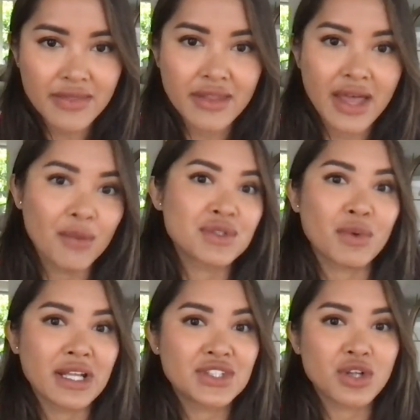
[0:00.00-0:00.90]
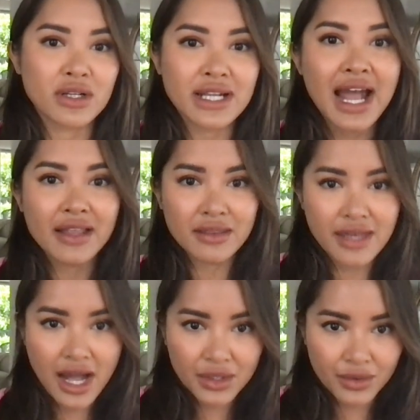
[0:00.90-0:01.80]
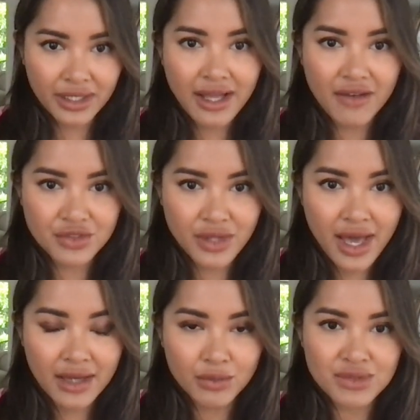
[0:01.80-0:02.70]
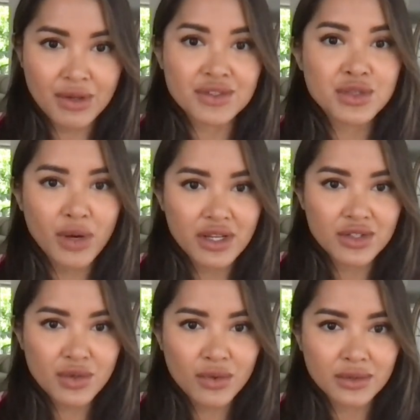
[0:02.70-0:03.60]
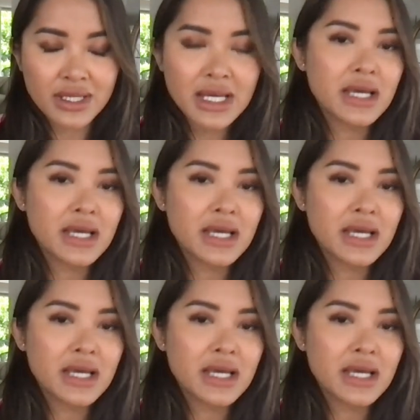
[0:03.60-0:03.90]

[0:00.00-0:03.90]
And then that was when I started at the gallery. After that was when I was 20 years old.